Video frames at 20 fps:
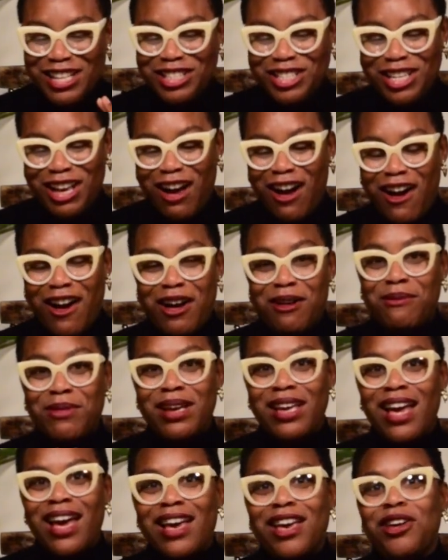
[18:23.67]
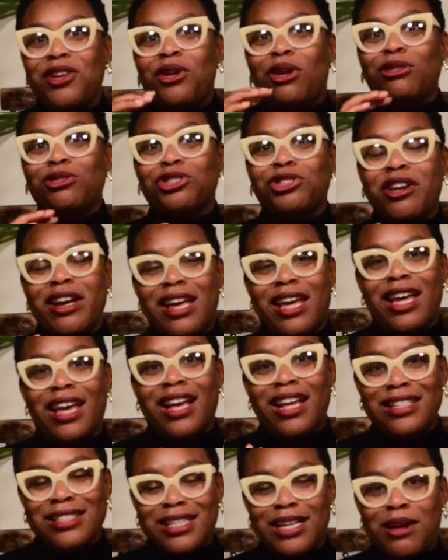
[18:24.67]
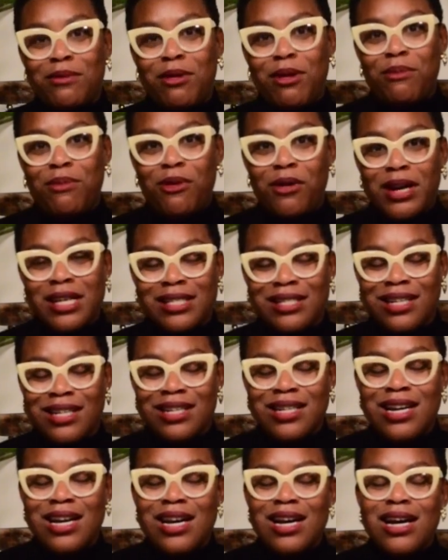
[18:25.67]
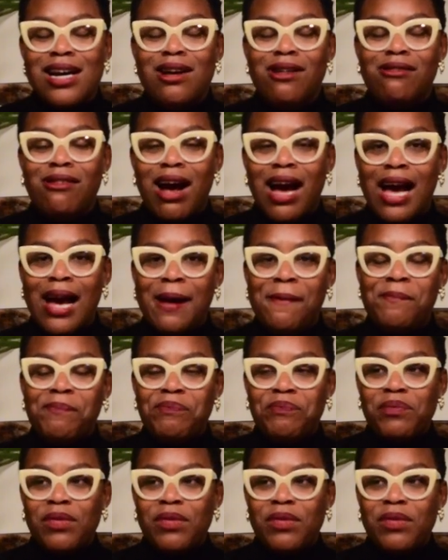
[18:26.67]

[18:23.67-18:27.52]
Sorry, but yeah, you don't drink it because it could be poison, right?